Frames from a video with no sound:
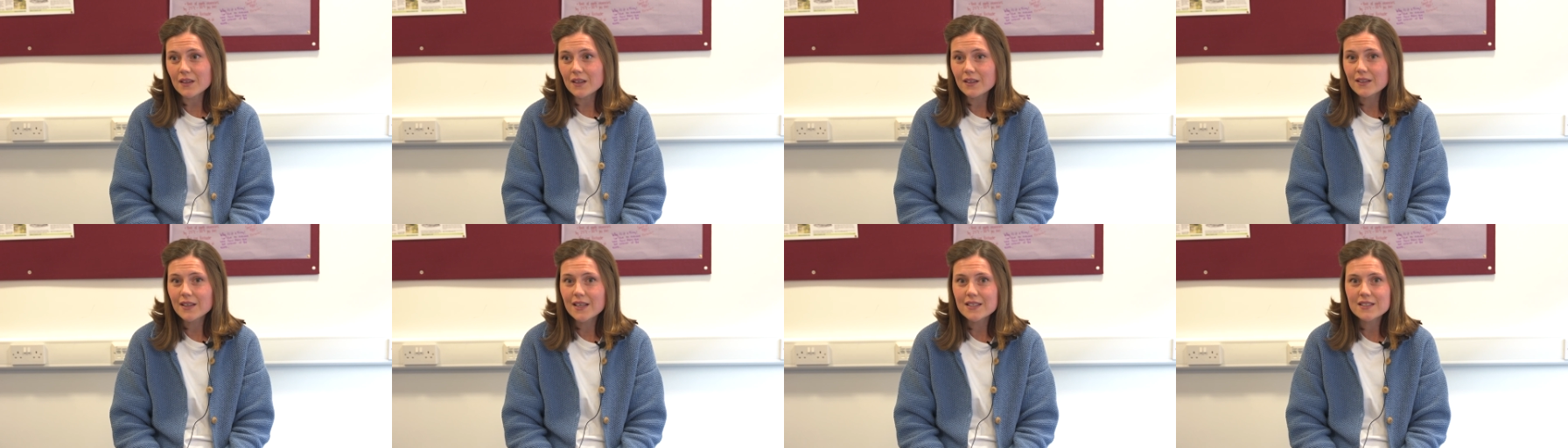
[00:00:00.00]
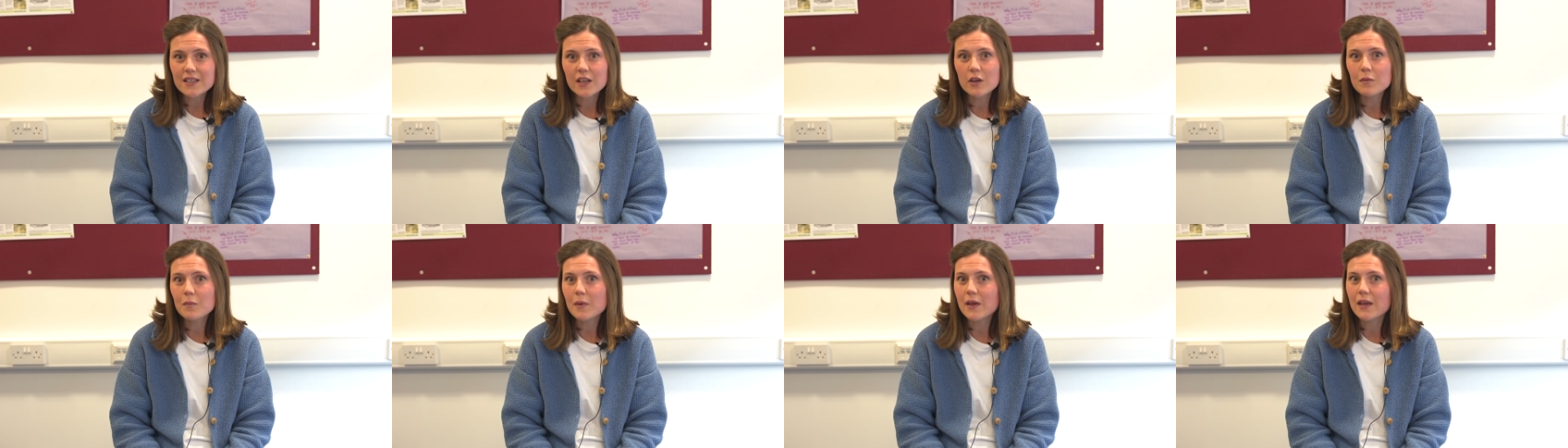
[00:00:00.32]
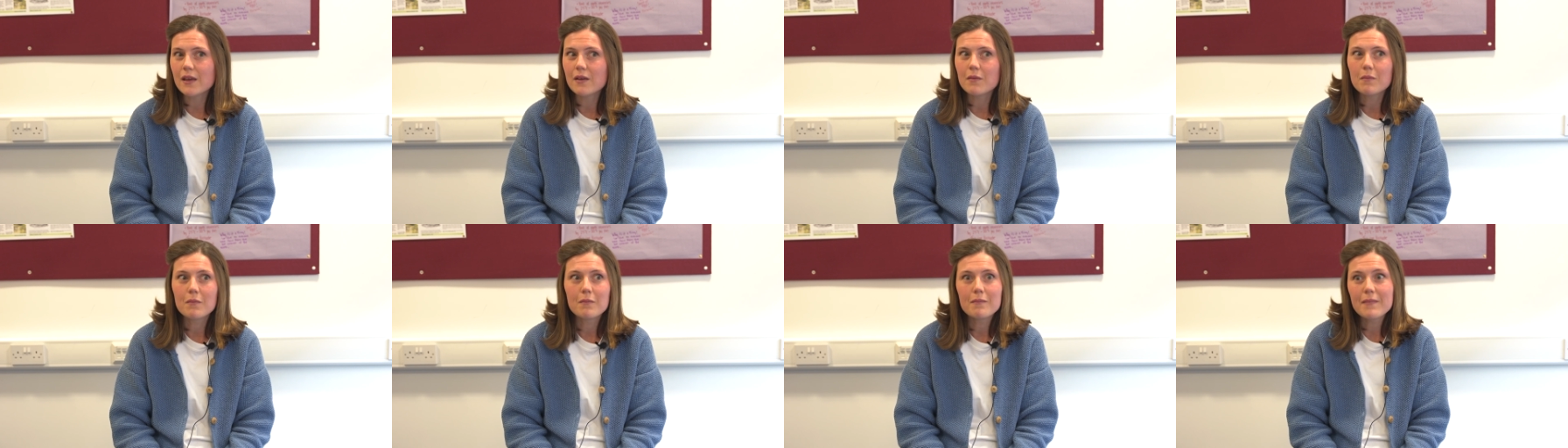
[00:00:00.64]
There's going to
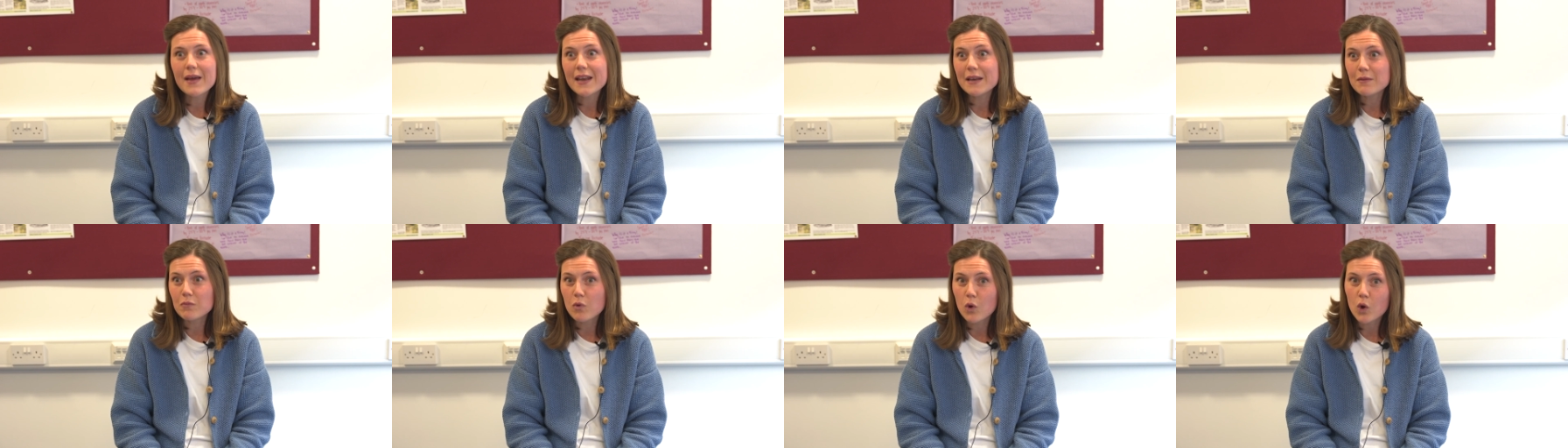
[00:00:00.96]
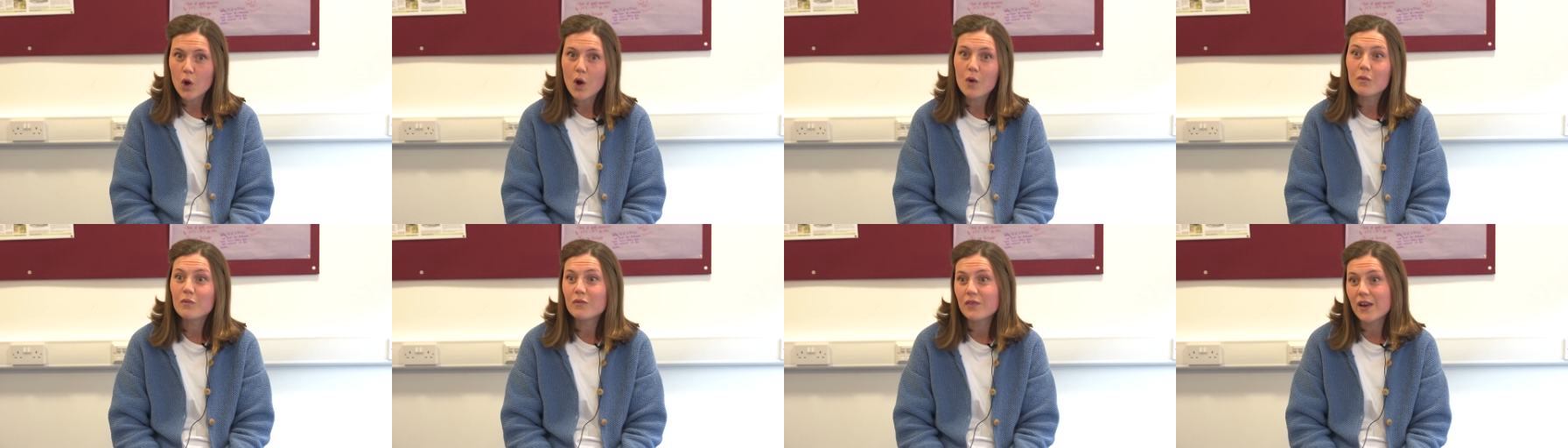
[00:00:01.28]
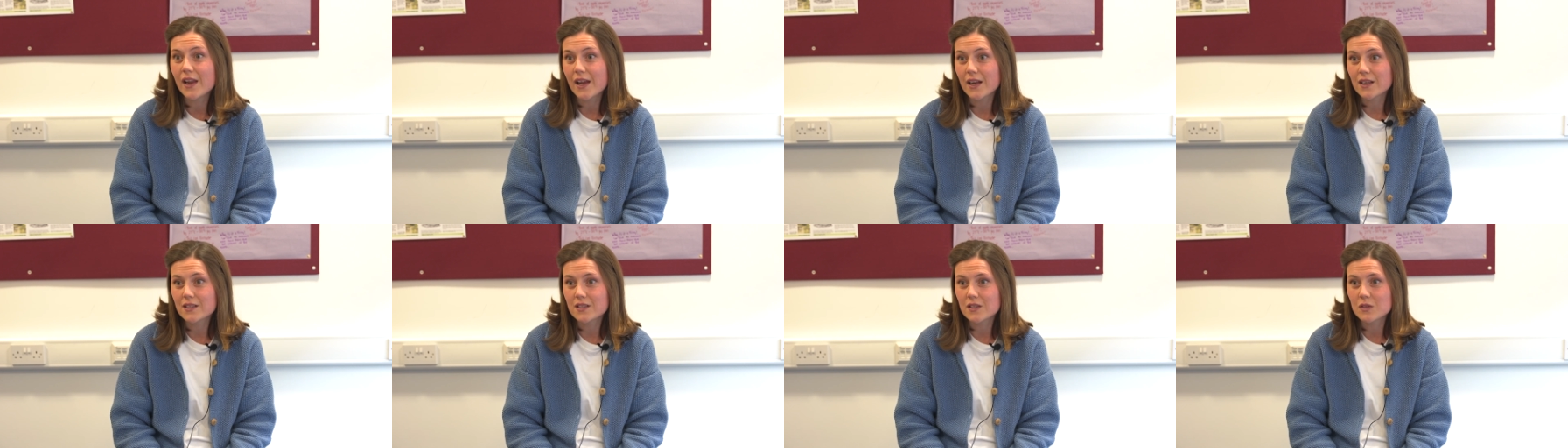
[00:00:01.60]
be many more
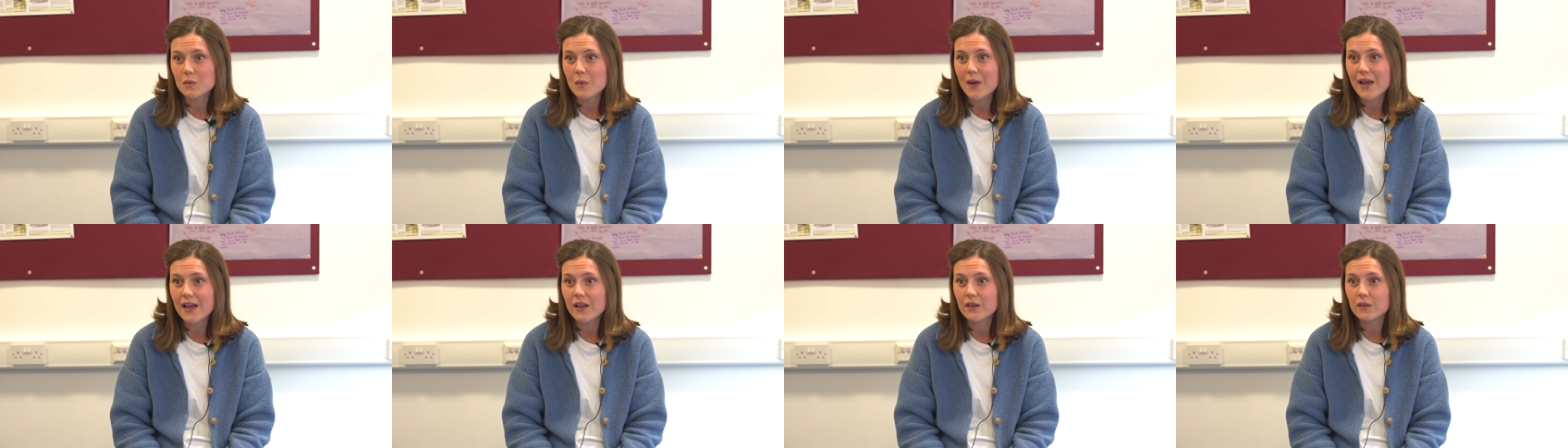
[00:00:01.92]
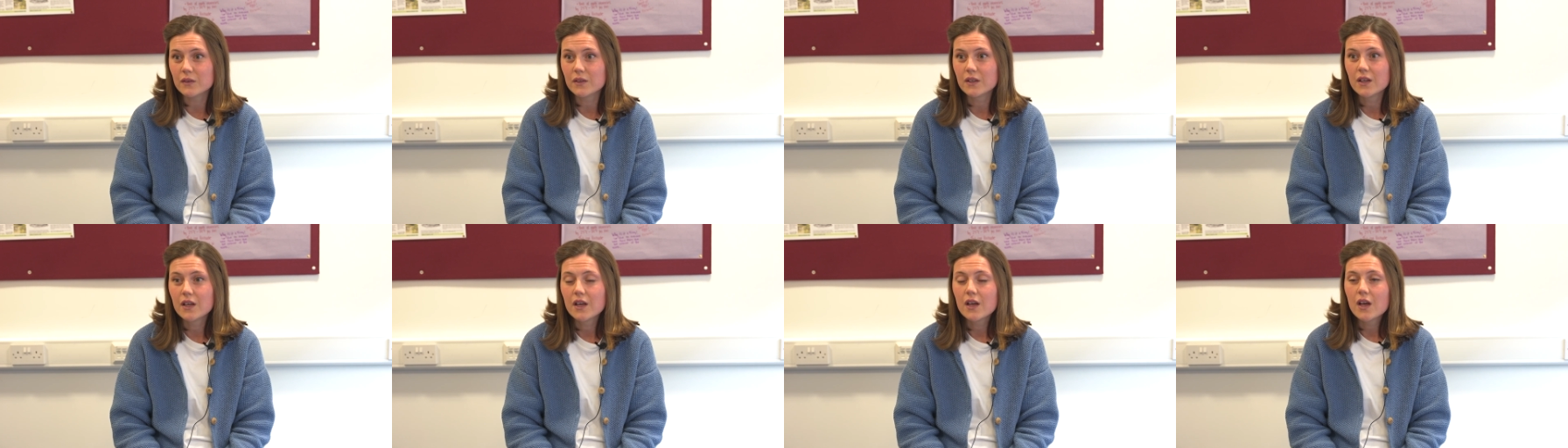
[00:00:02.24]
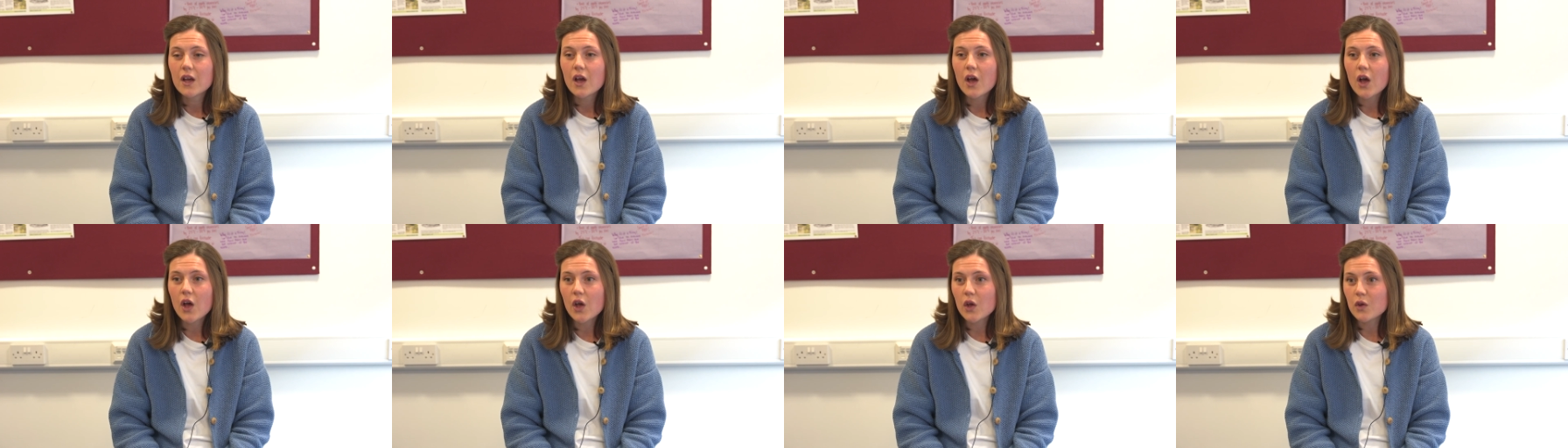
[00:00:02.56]
conflicts as well
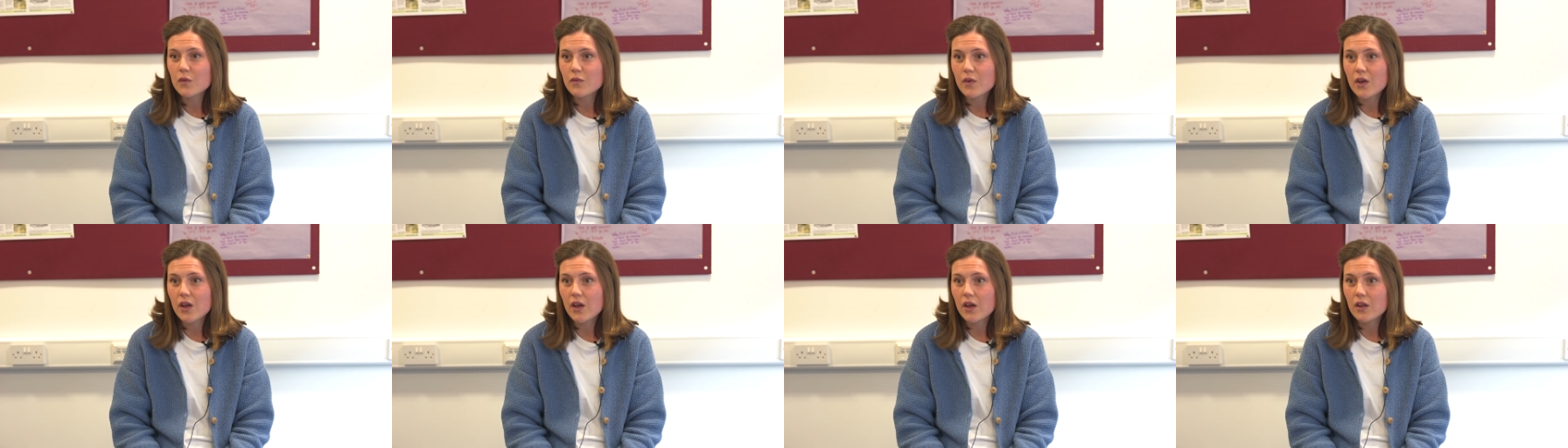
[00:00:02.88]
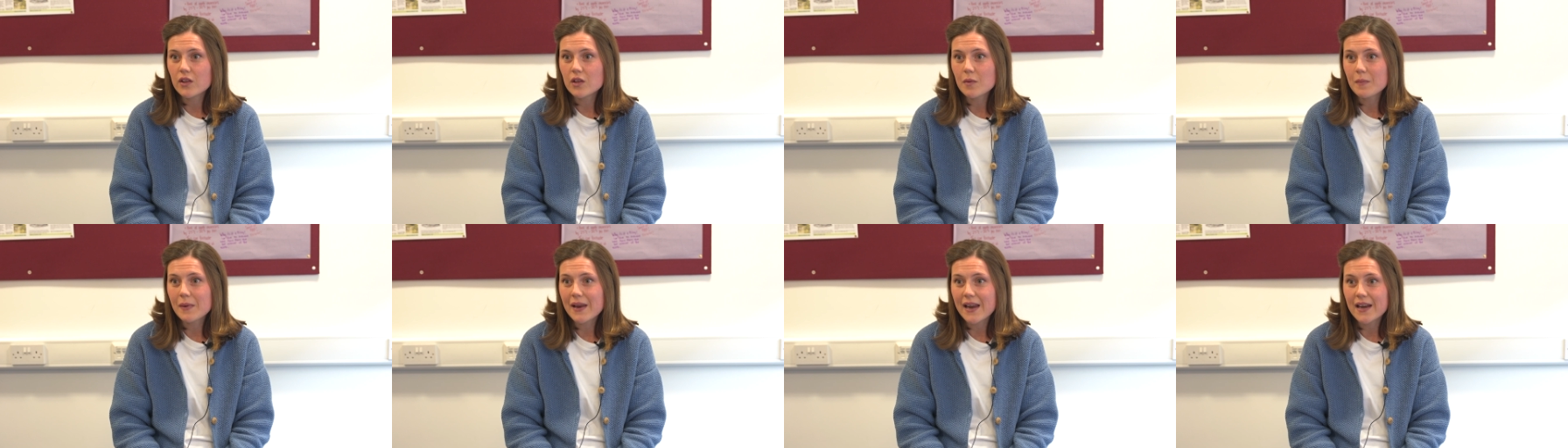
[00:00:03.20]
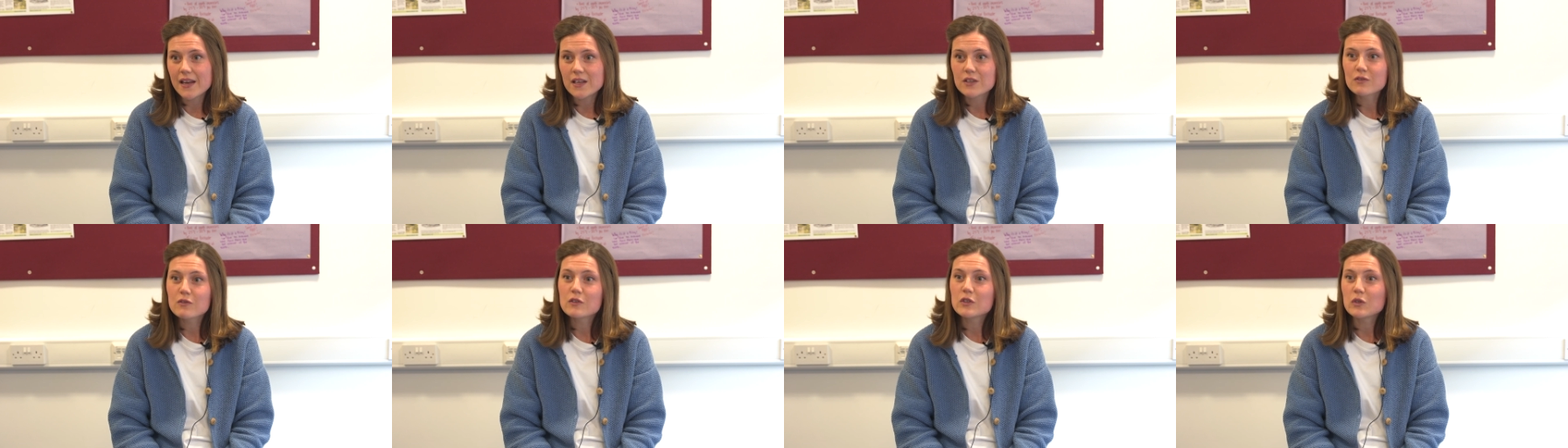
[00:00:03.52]
over the
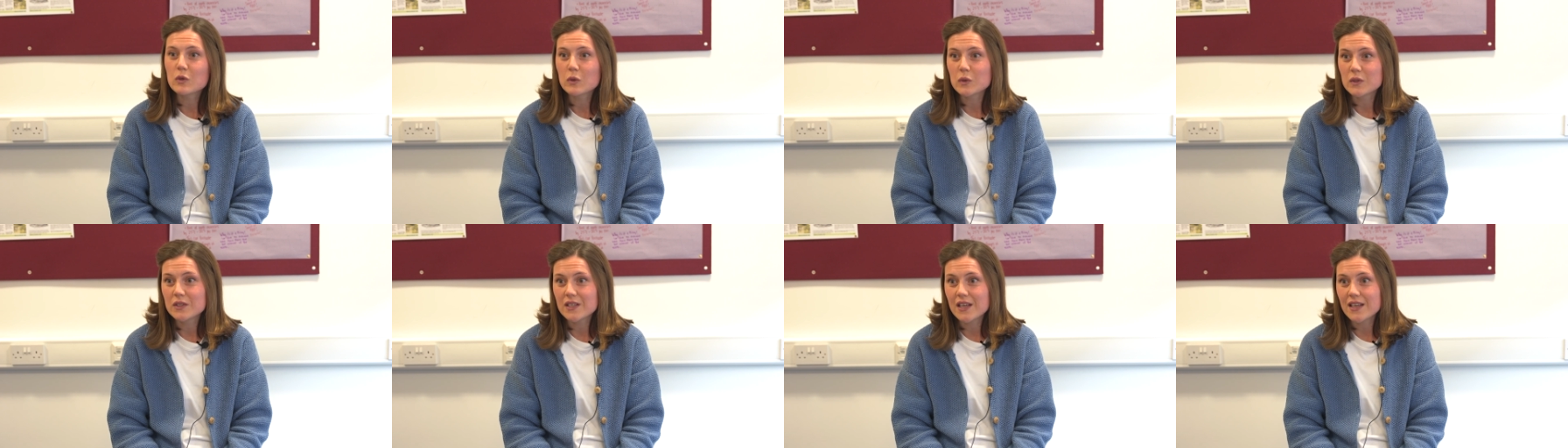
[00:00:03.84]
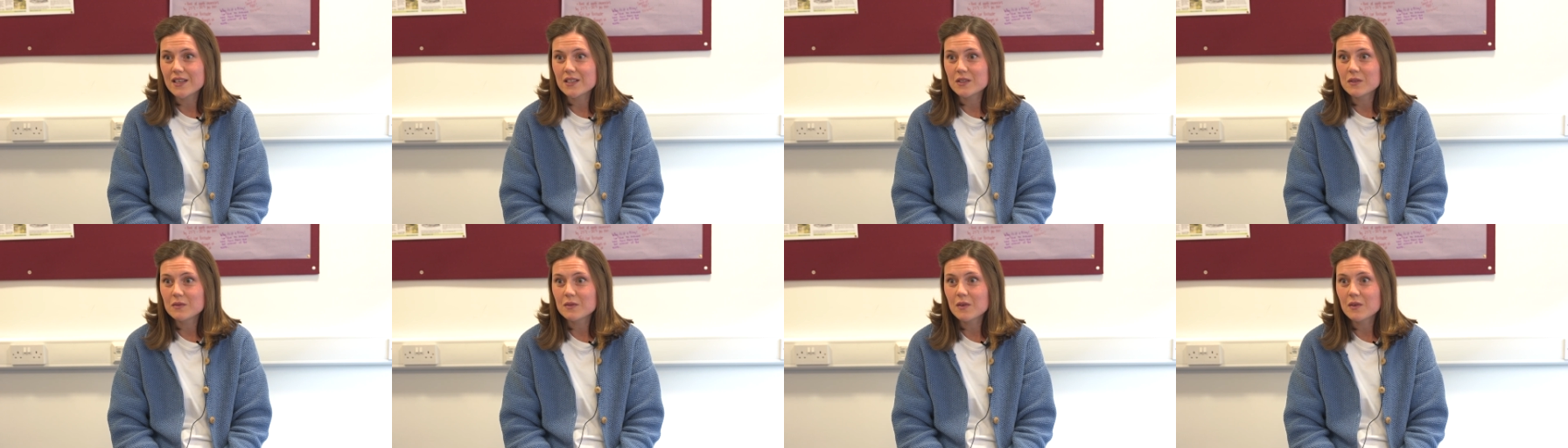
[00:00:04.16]
planet's resources.